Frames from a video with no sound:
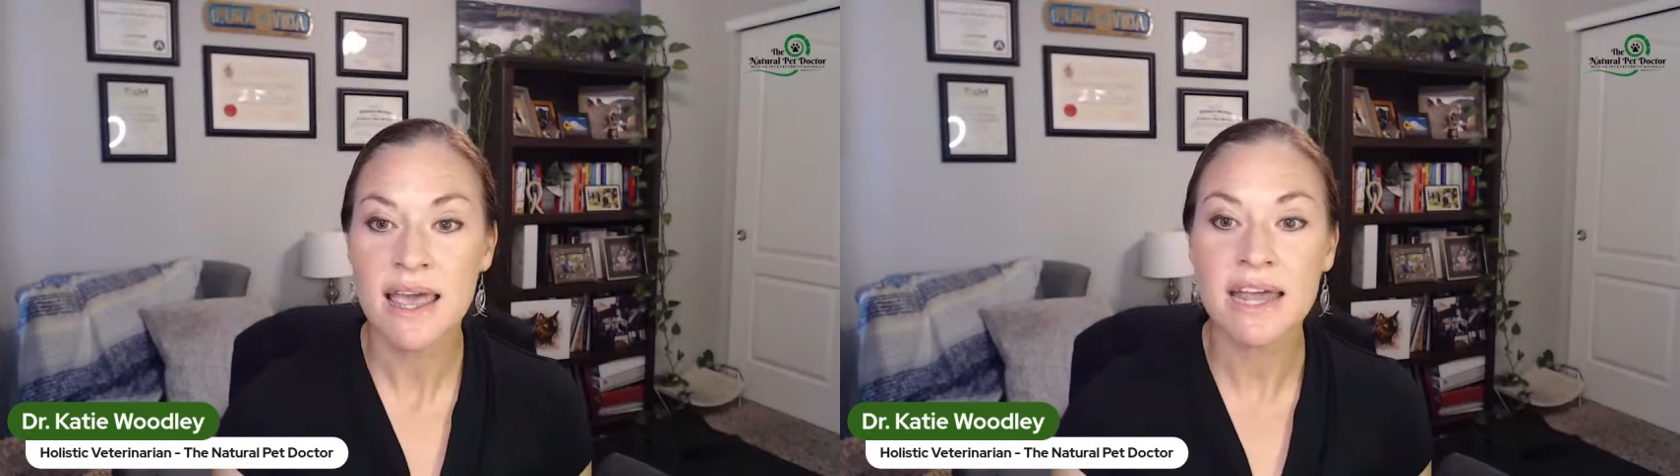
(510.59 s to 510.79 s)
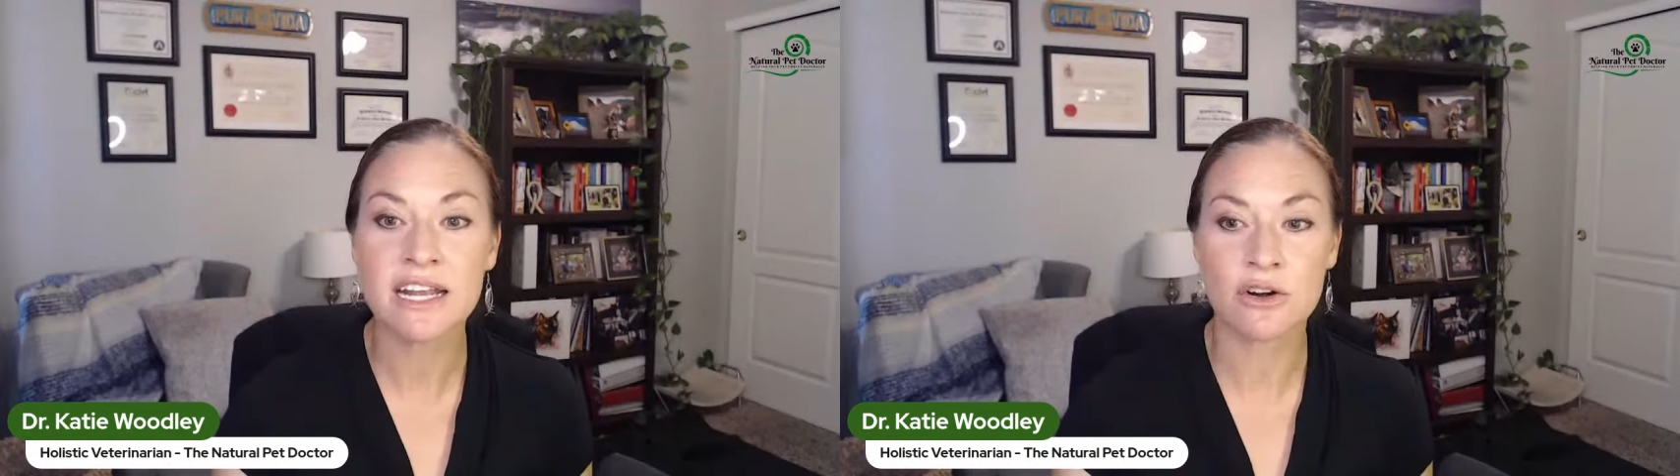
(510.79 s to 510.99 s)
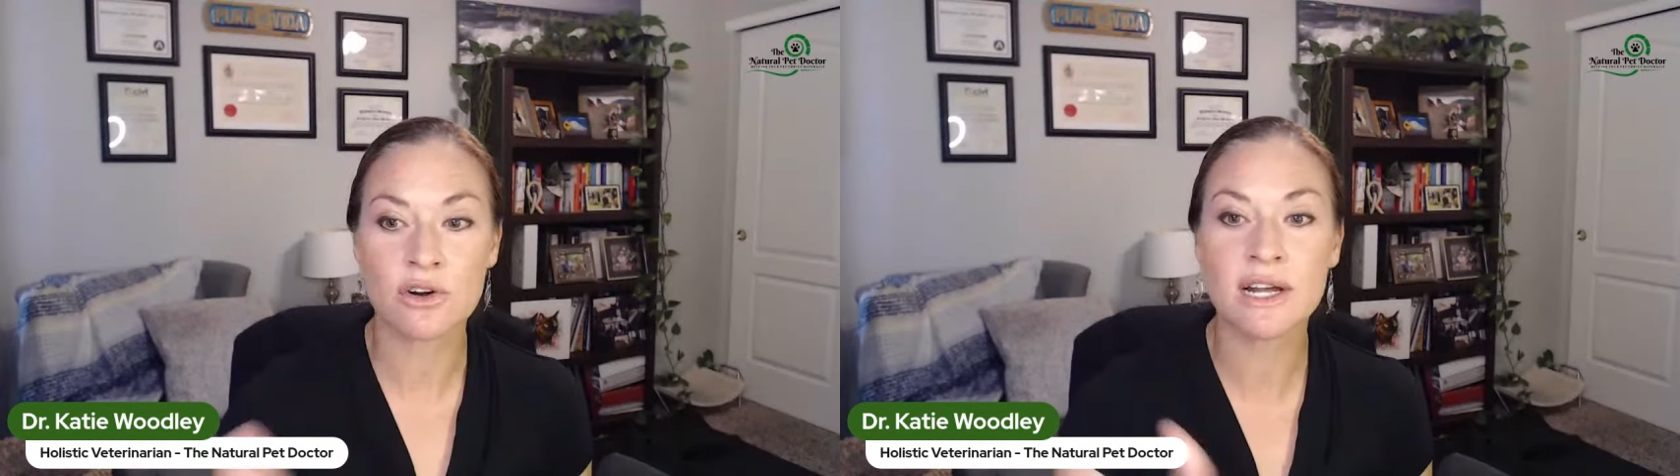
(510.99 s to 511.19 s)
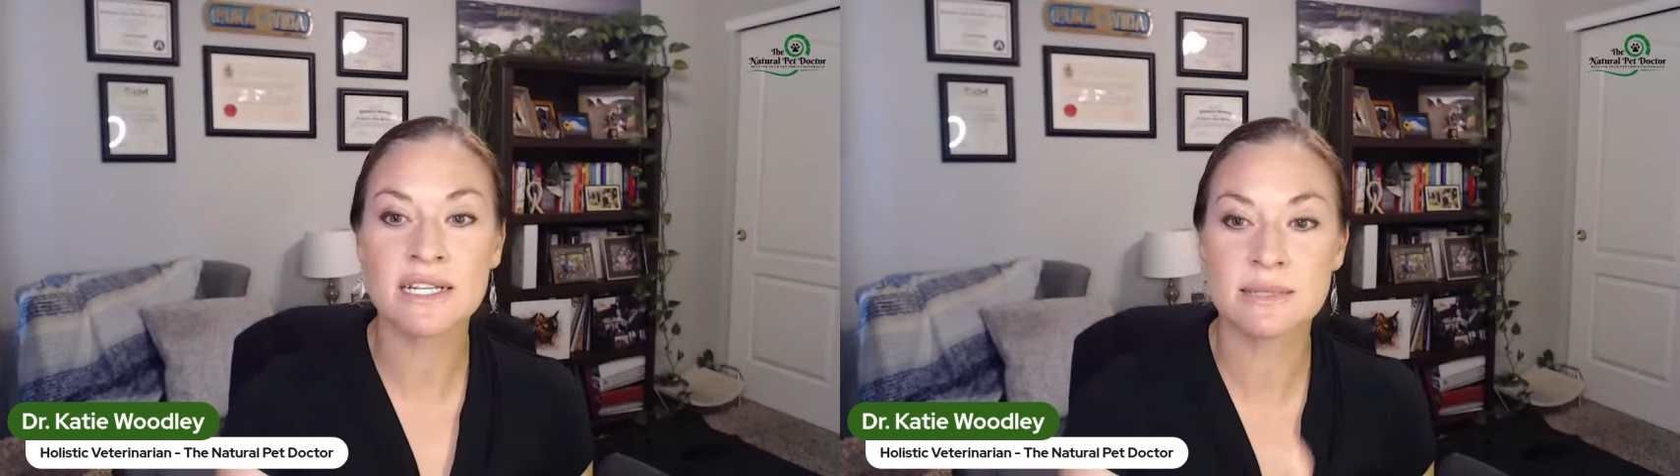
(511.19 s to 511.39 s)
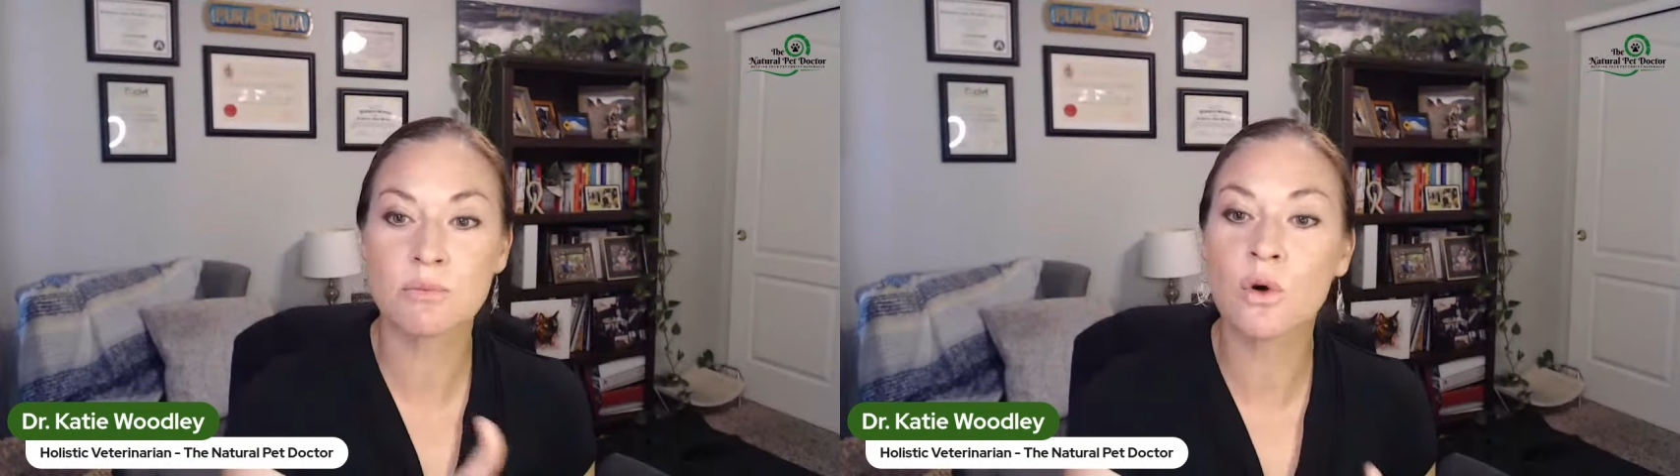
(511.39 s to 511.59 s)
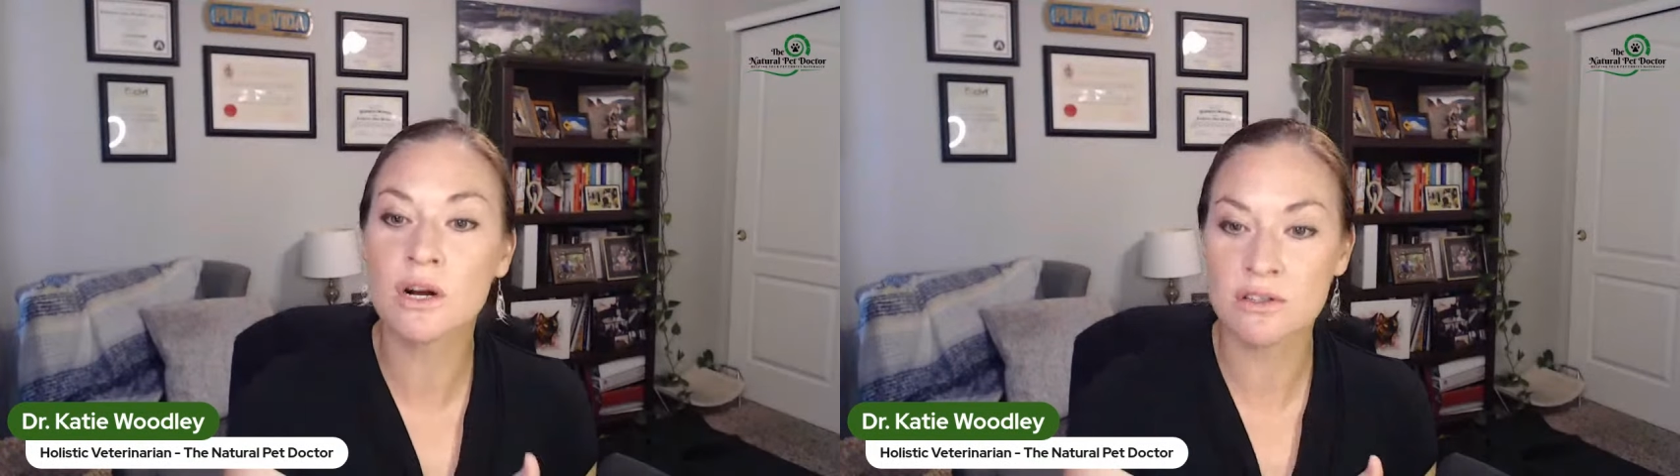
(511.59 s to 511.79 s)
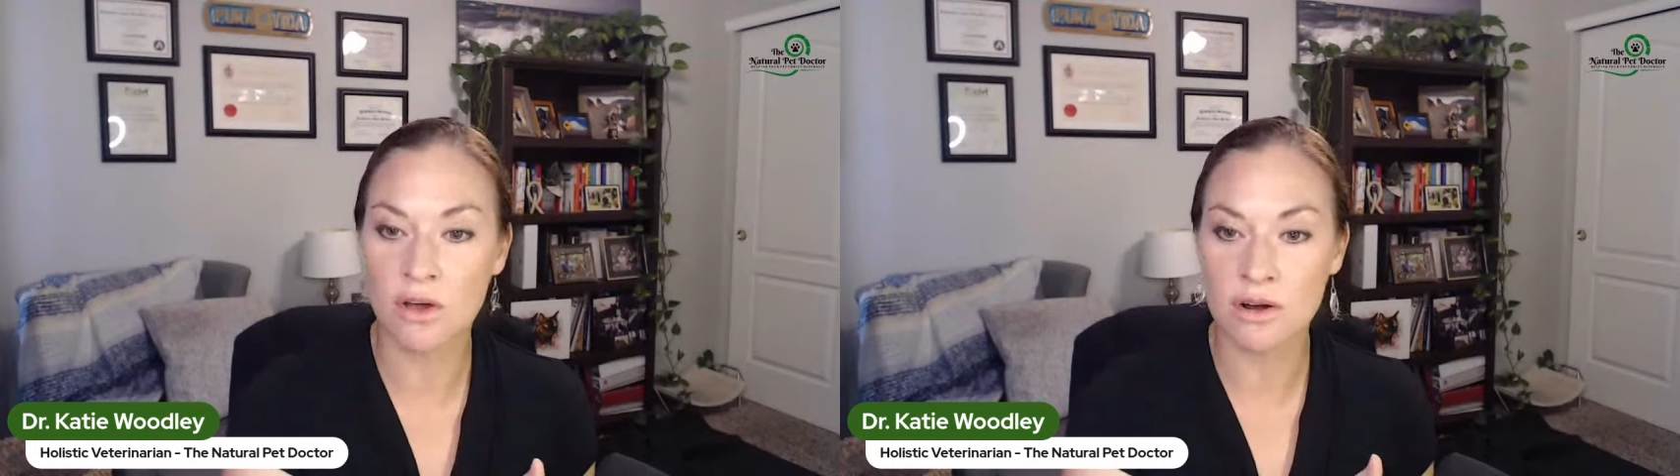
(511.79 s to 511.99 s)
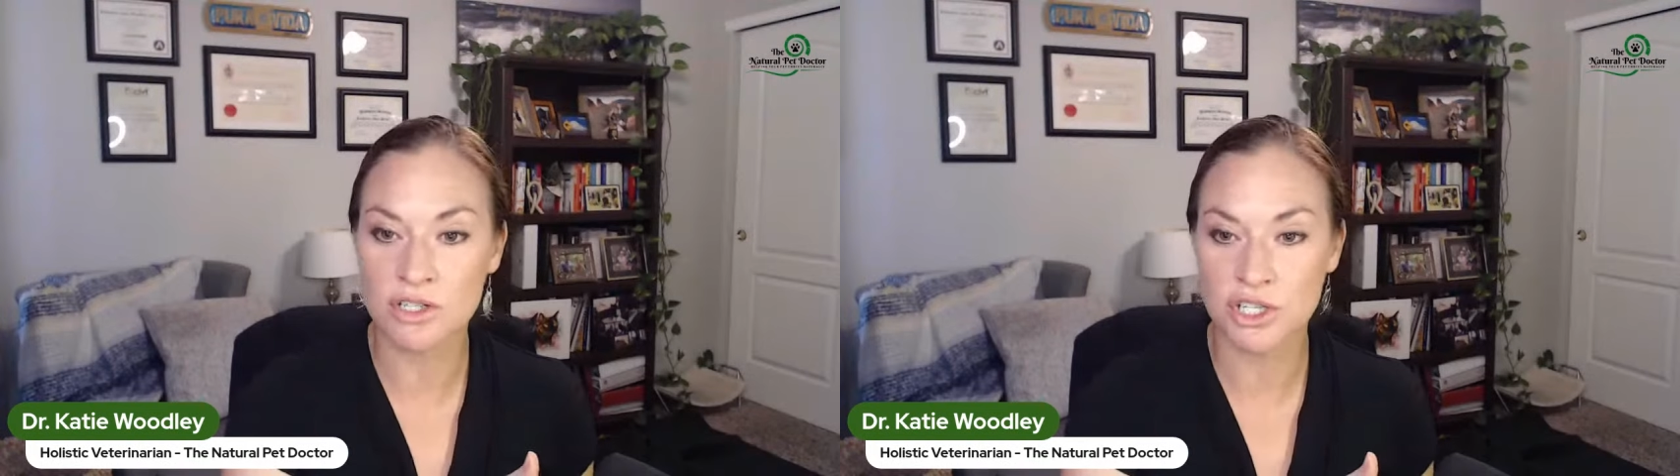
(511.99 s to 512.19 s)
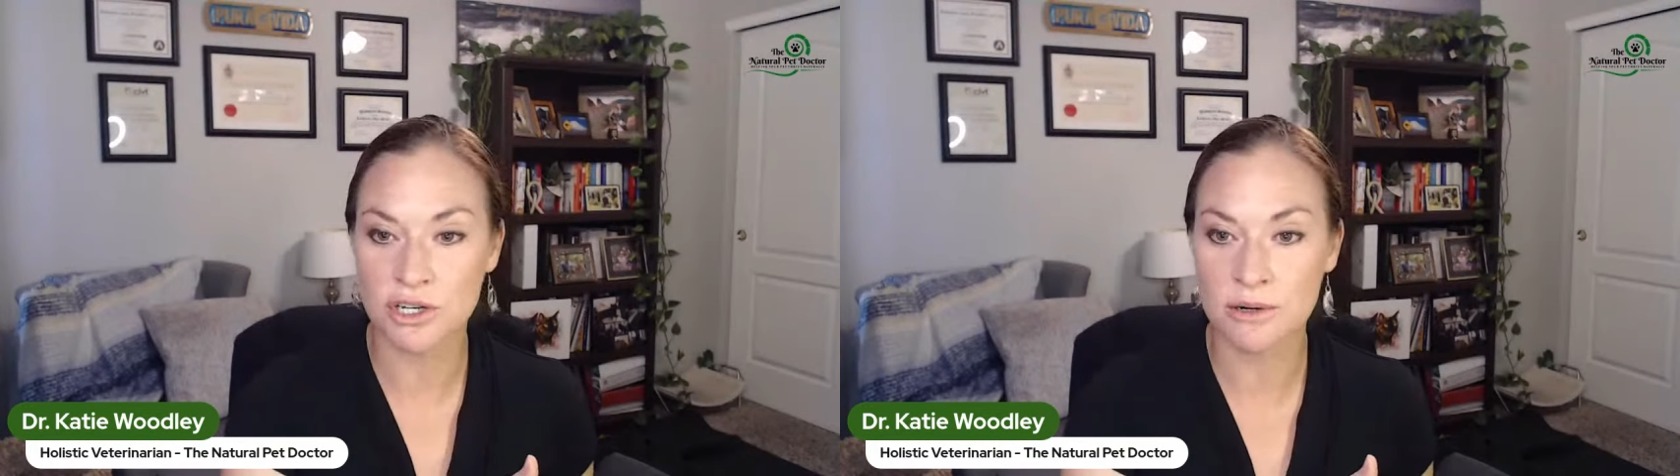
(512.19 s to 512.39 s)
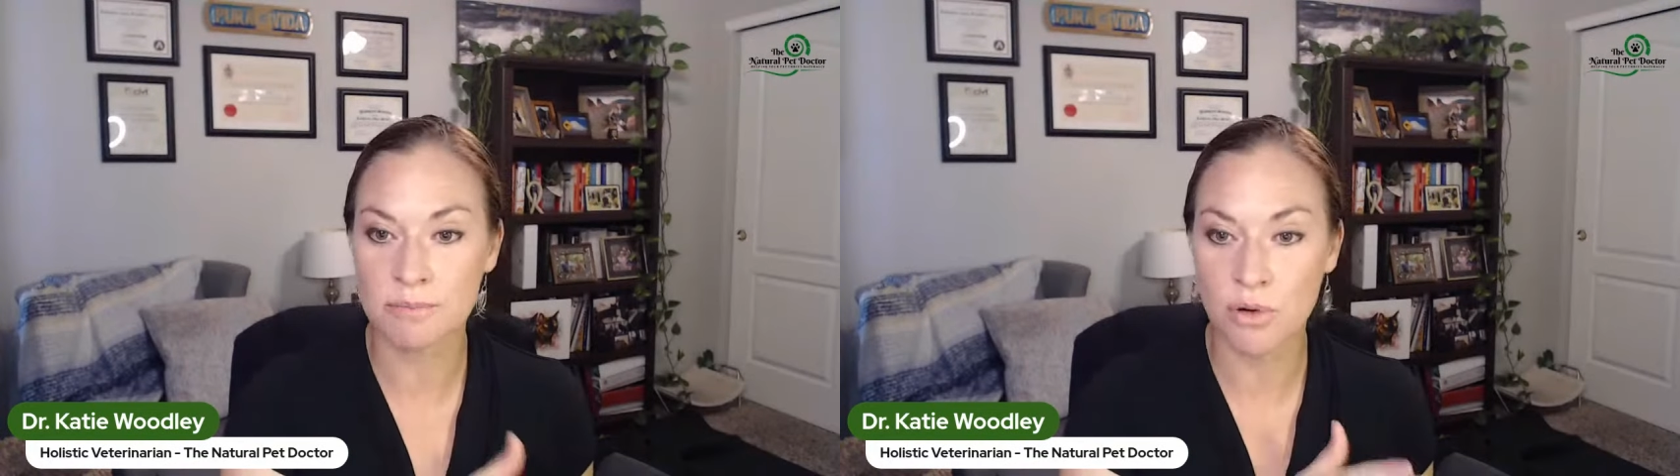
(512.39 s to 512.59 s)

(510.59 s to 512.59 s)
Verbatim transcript: and it creates more long-term